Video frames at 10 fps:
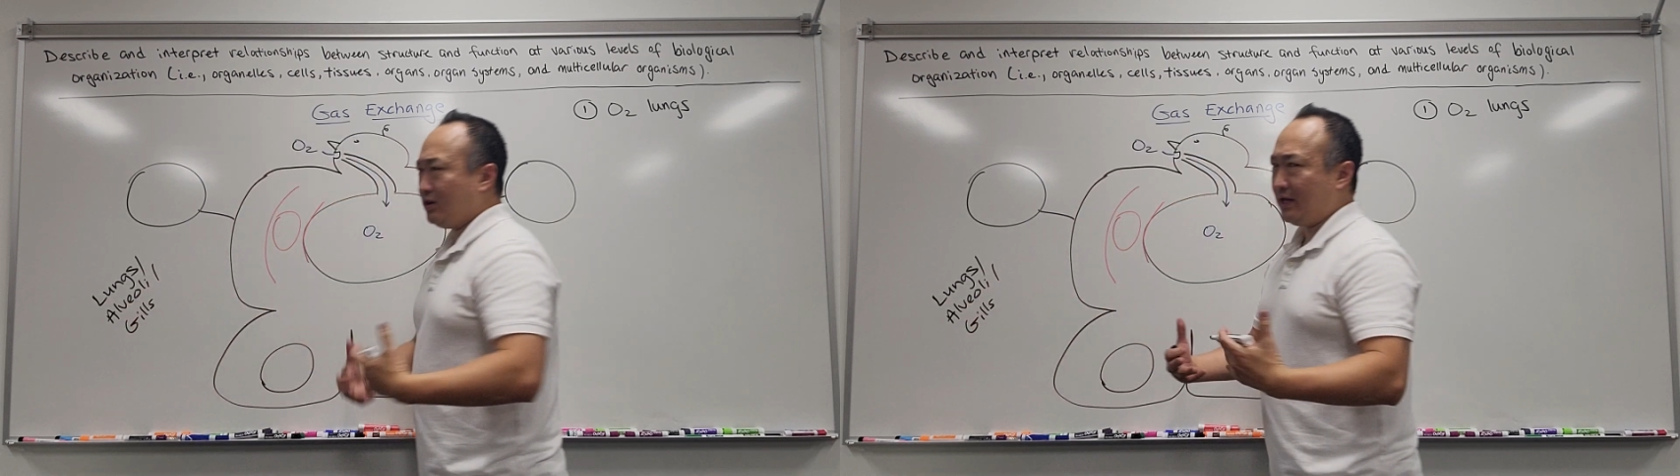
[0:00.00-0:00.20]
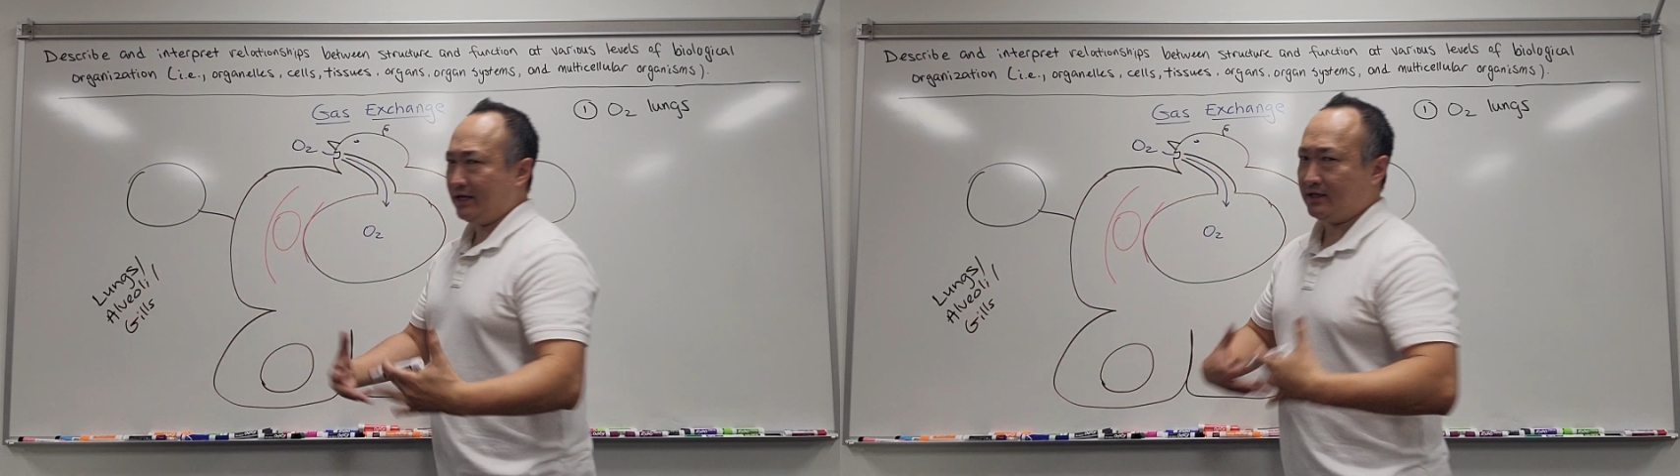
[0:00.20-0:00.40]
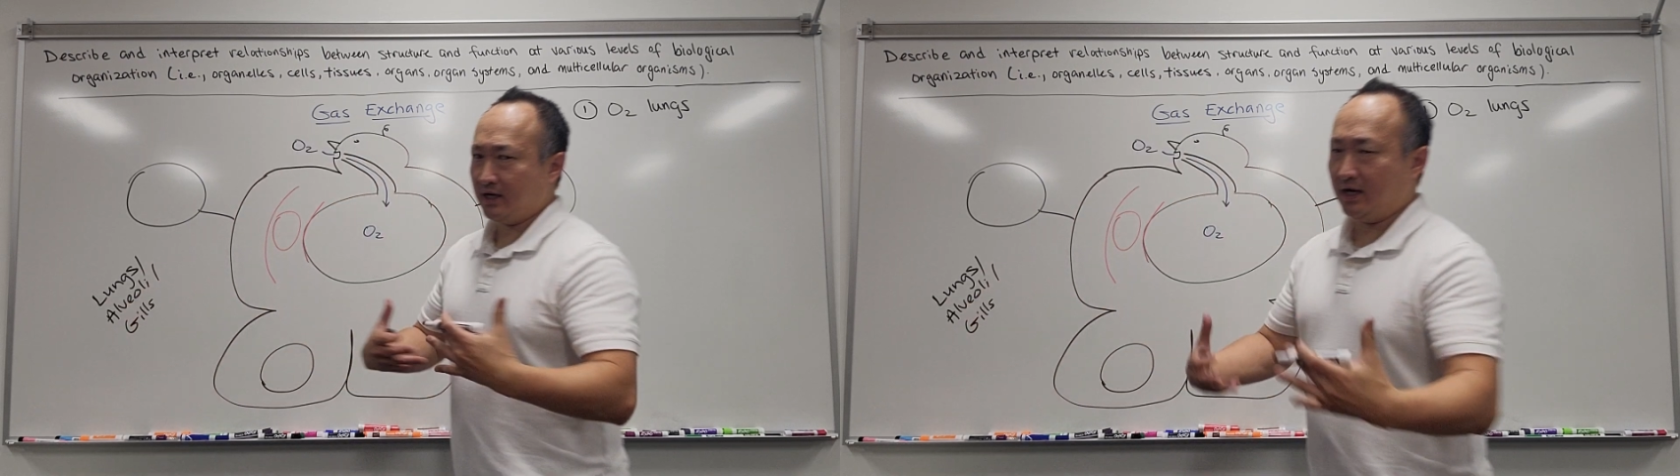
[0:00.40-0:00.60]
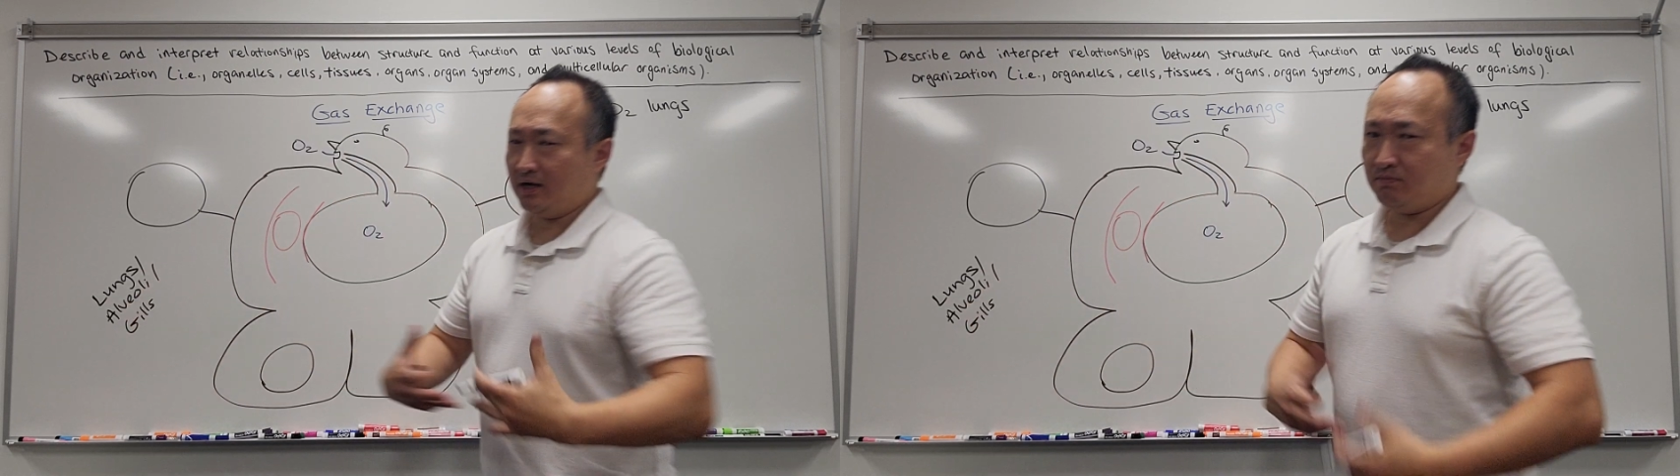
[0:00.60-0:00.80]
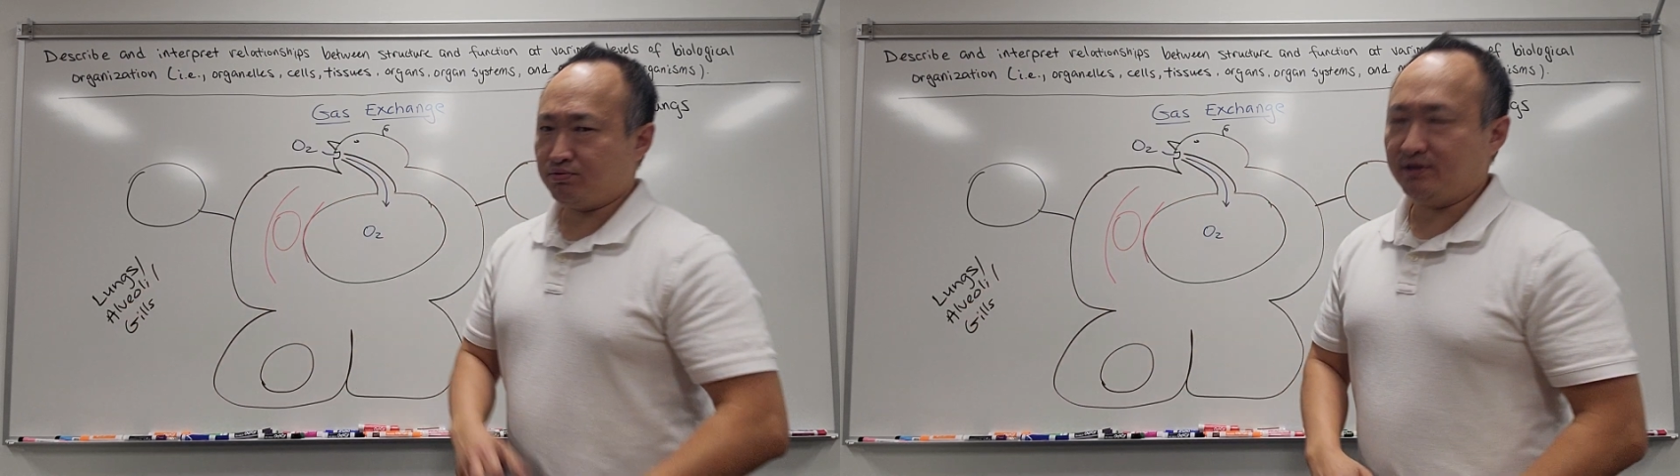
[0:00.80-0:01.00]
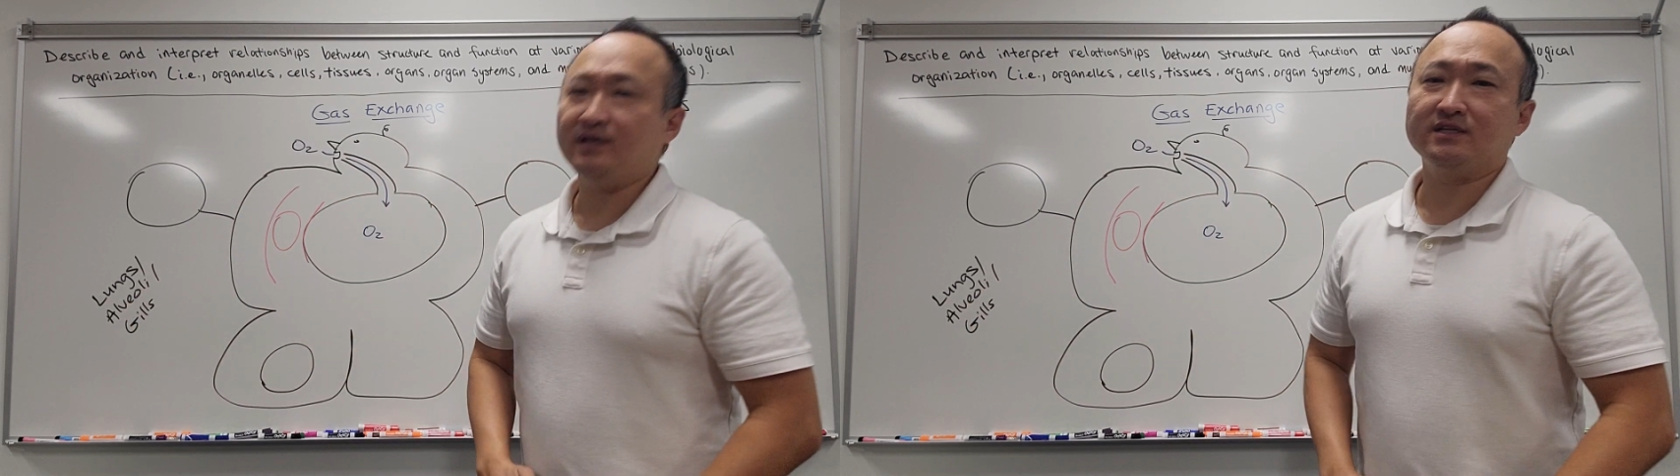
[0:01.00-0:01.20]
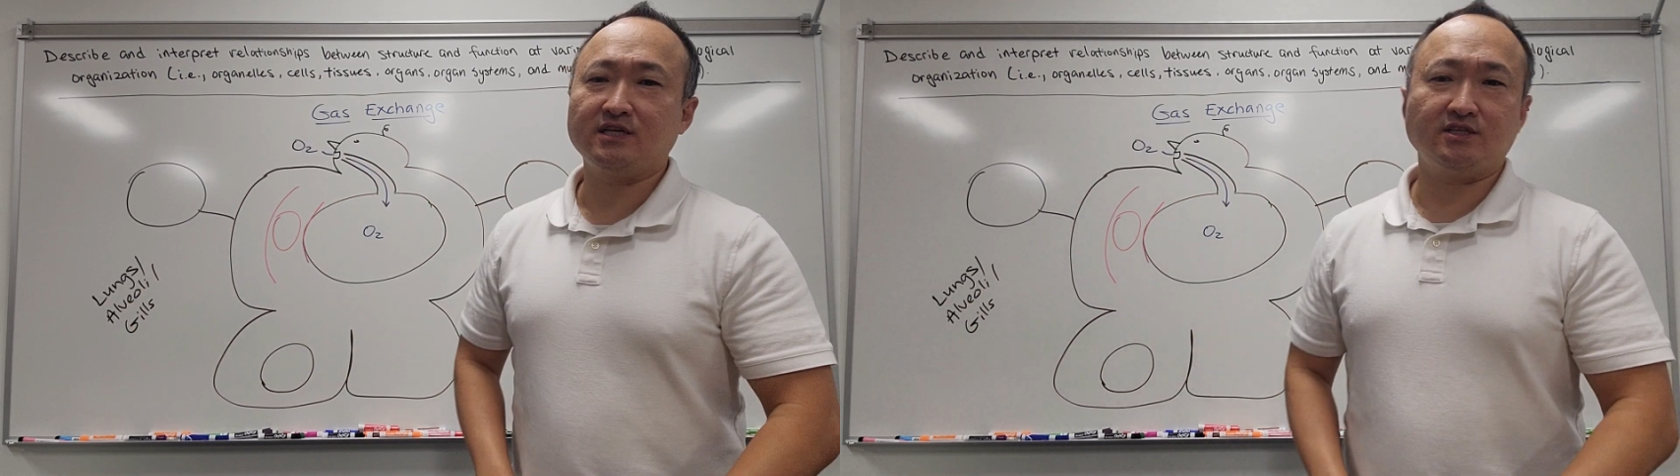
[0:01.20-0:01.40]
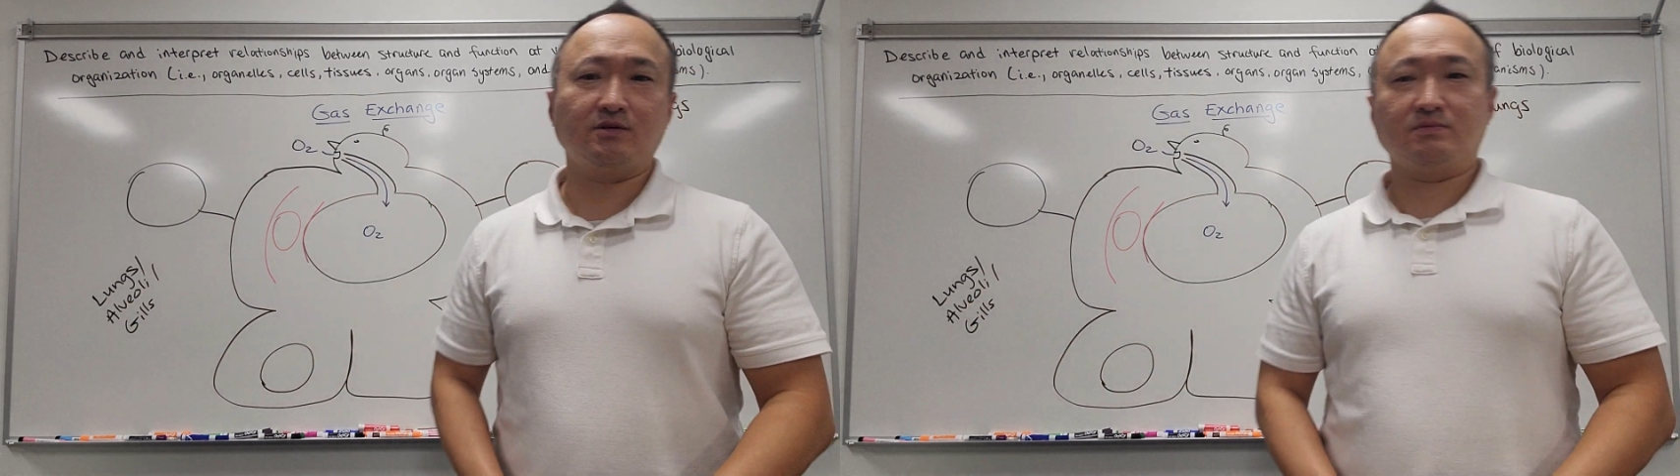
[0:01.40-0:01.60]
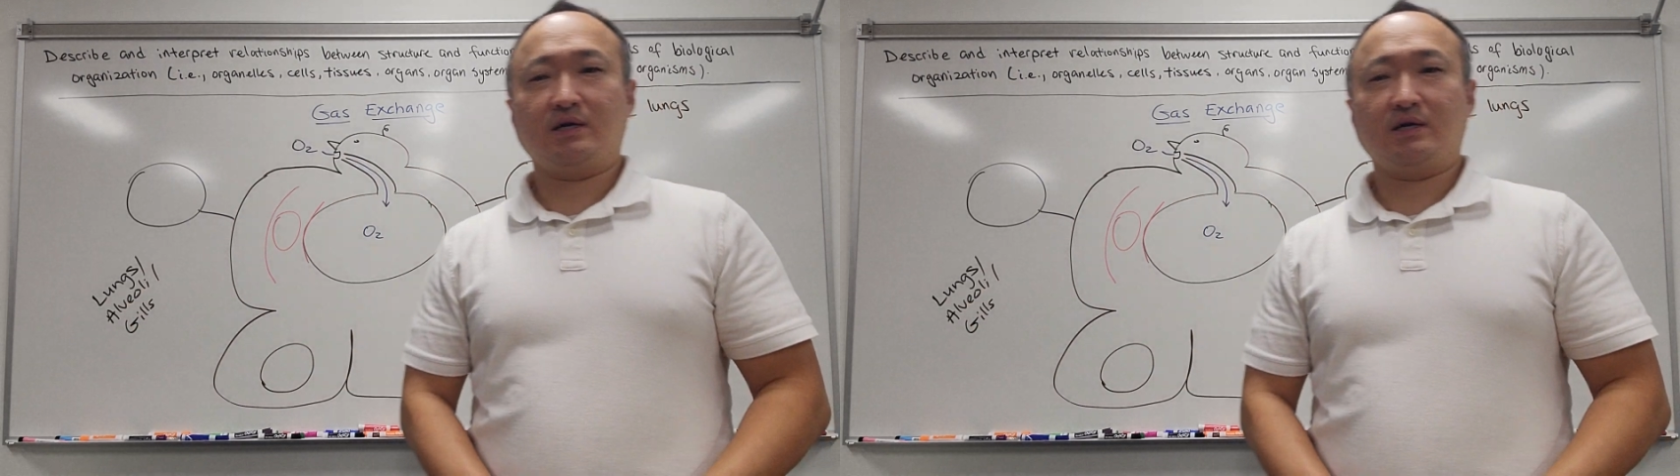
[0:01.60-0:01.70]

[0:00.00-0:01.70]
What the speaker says: like breathing systems,